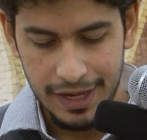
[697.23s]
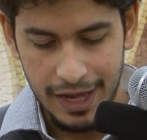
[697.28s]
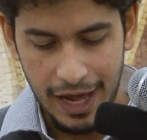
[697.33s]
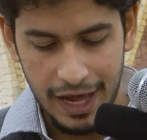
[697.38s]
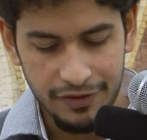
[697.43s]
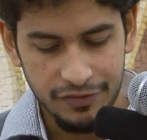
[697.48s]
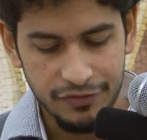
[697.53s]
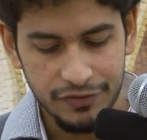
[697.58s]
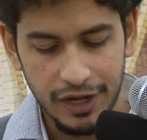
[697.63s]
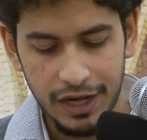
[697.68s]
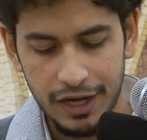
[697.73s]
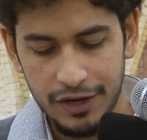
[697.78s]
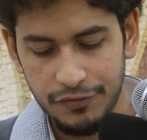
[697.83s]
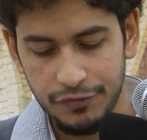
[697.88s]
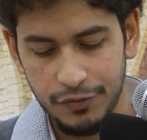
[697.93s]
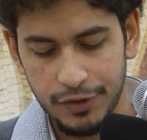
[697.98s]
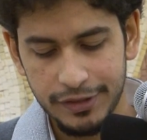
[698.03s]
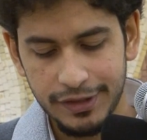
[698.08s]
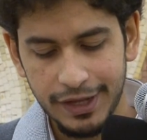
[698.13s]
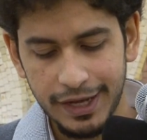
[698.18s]
And if not
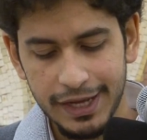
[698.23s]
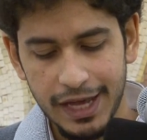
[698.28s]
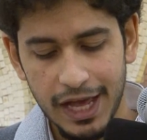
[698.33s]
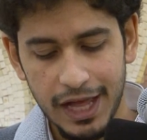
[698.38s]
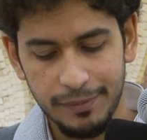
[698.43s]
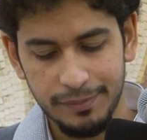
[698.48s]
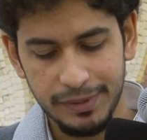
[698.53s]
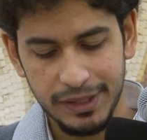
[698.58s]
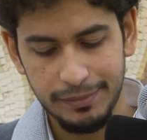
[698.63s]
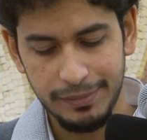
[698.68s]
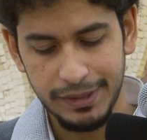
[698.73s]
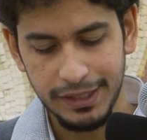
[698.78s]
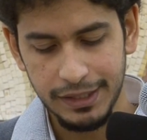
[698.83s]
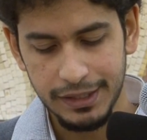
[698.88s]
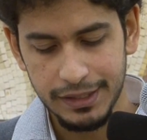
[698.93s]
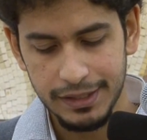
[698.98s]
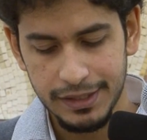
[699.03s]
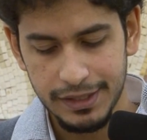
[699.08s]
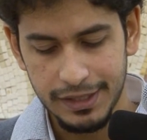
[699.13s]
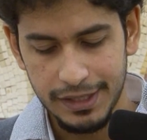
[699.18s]
for thy helping me,
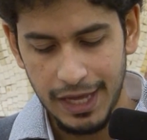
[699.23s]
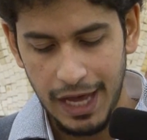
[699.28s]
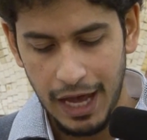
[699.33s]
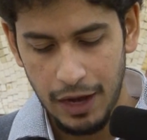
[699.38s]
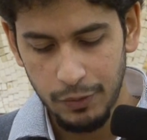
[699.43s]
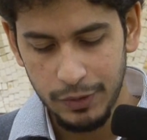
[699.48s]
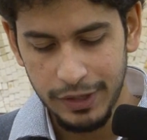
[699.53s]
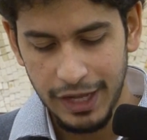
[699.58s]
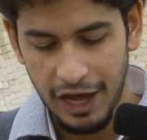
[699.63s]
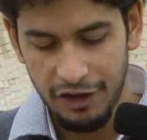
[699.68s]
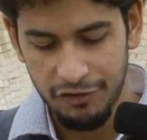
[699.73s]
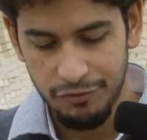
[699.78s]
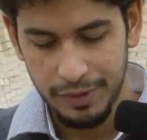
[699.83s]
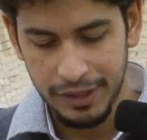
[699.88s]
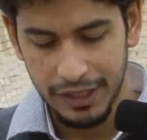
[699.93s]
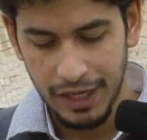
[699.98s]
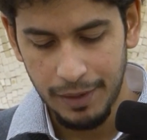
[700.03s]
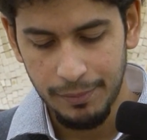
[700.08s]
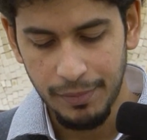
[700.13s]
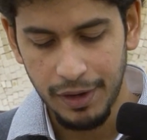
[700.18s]
I would have
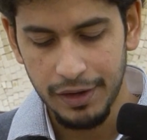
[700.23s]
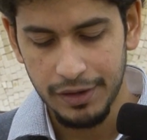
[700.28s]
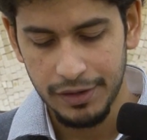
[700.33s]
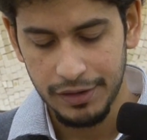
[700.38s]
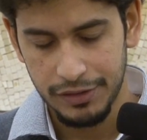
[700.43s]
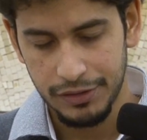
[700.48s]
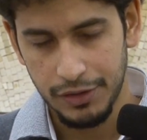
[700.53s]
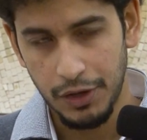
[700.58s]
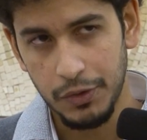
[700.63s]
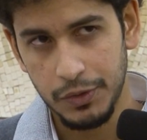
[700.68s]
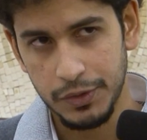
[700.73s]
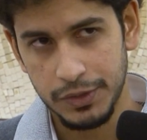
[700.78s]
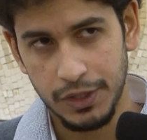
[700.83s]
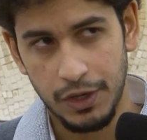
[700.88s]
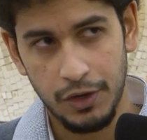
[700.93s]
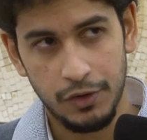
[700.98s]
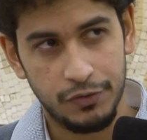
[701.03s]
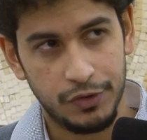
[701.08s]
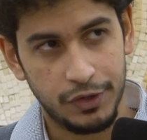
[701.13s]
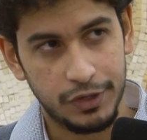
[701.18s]
been among those
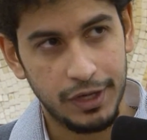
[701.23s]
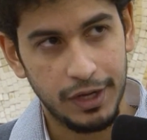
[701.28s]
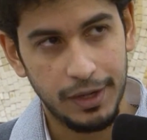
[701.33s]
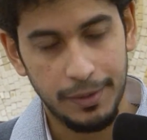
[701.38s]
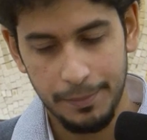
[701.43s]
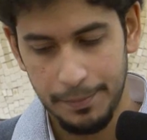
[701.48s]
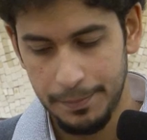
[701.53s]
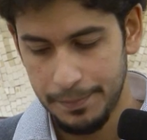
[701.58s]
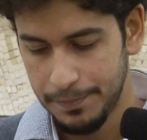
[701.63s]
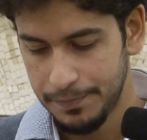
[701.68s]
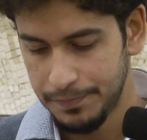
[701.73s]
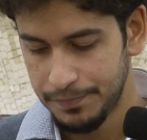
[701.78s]
overcome.